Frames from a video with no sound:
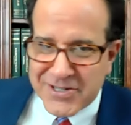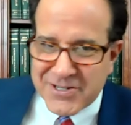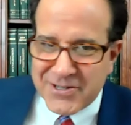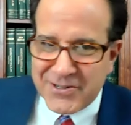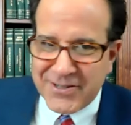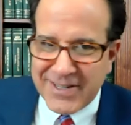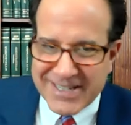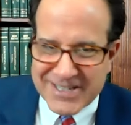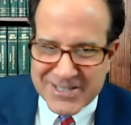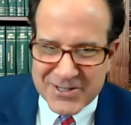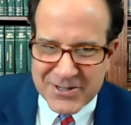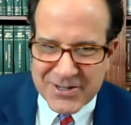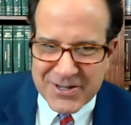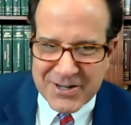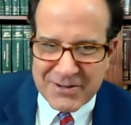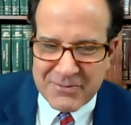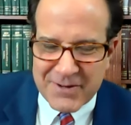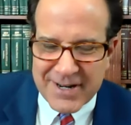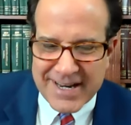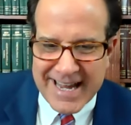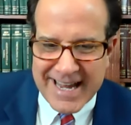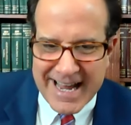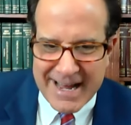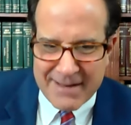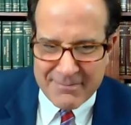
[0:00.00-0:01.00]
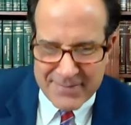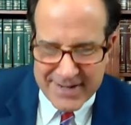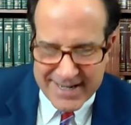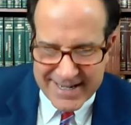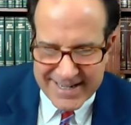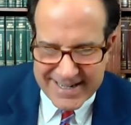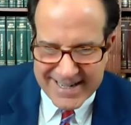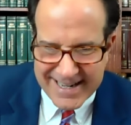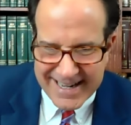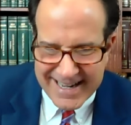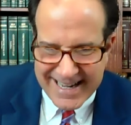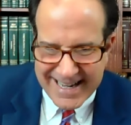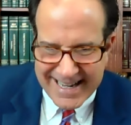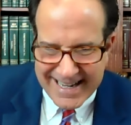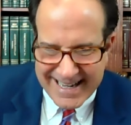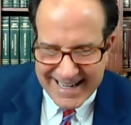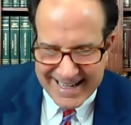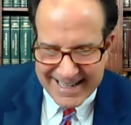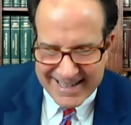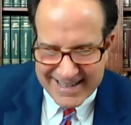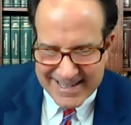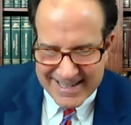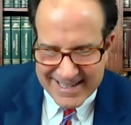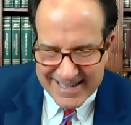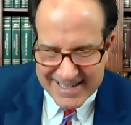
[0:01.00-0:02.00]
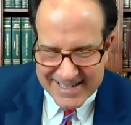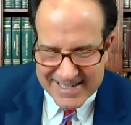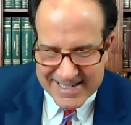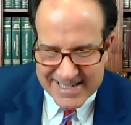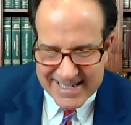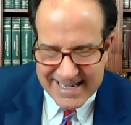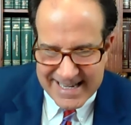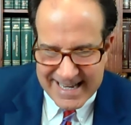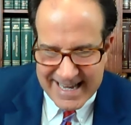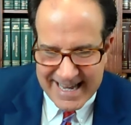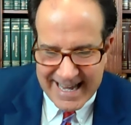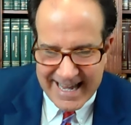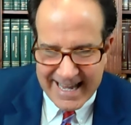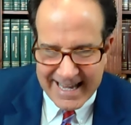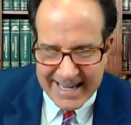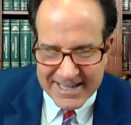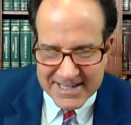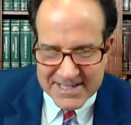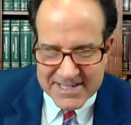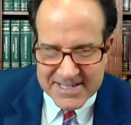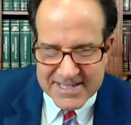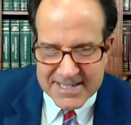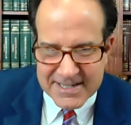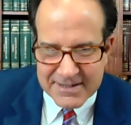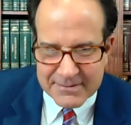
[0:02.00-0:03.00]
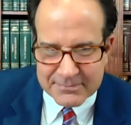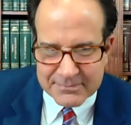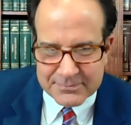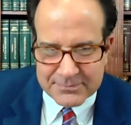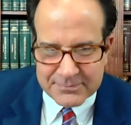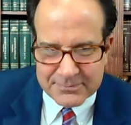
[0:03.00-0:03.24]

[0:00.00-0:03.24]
So let's look at what happened in this case.